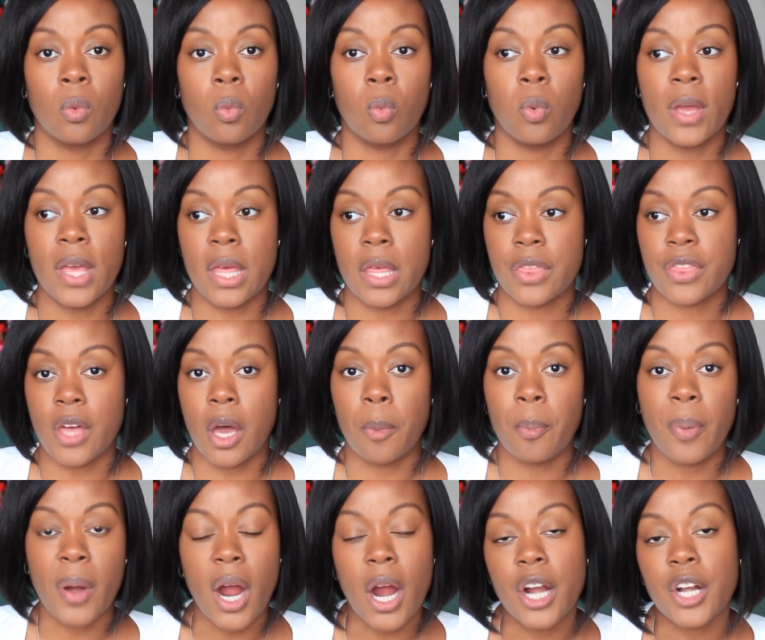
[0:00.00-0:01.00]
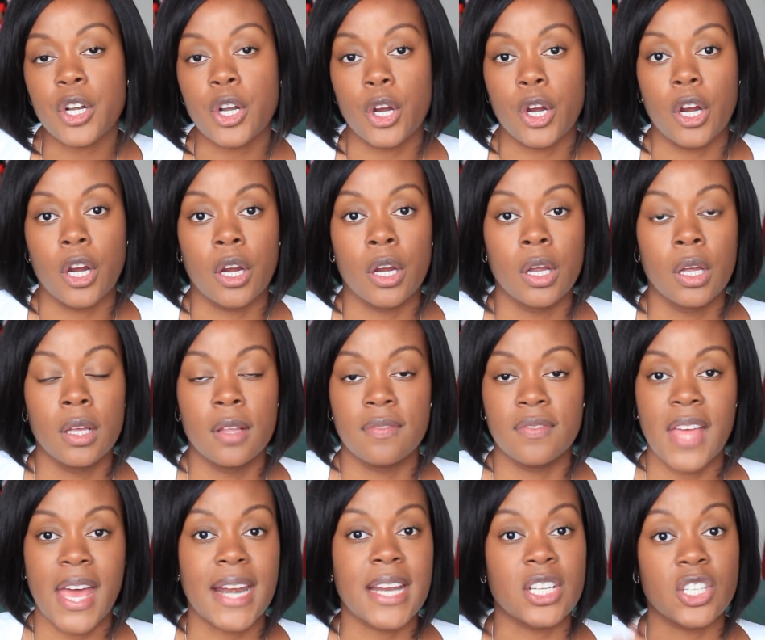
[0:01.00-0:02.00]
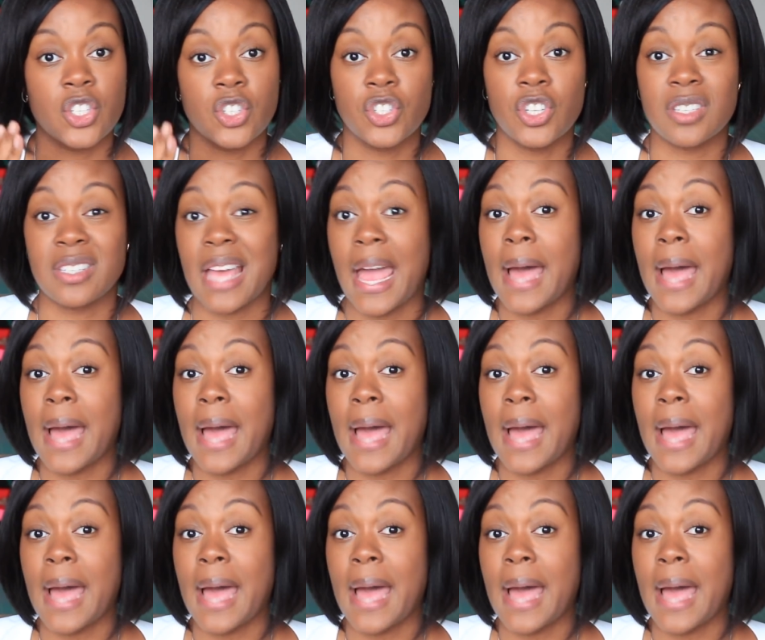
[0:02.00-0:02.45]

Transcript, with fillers: with a partner that is just